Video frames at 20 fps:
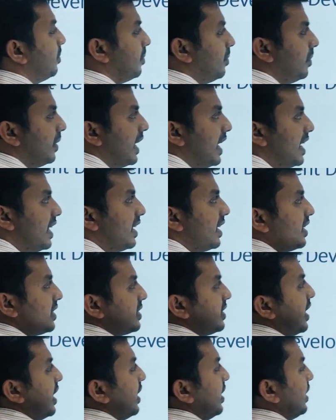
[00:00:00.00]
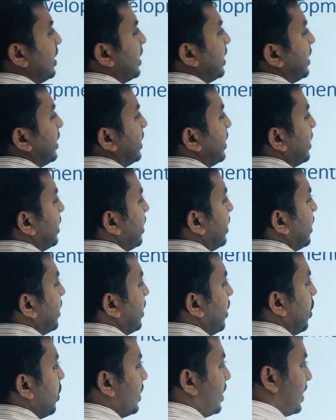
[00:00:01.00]
areas that
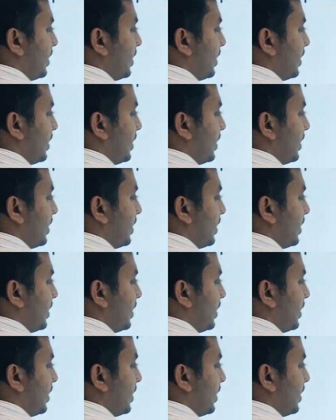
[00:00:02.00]
or the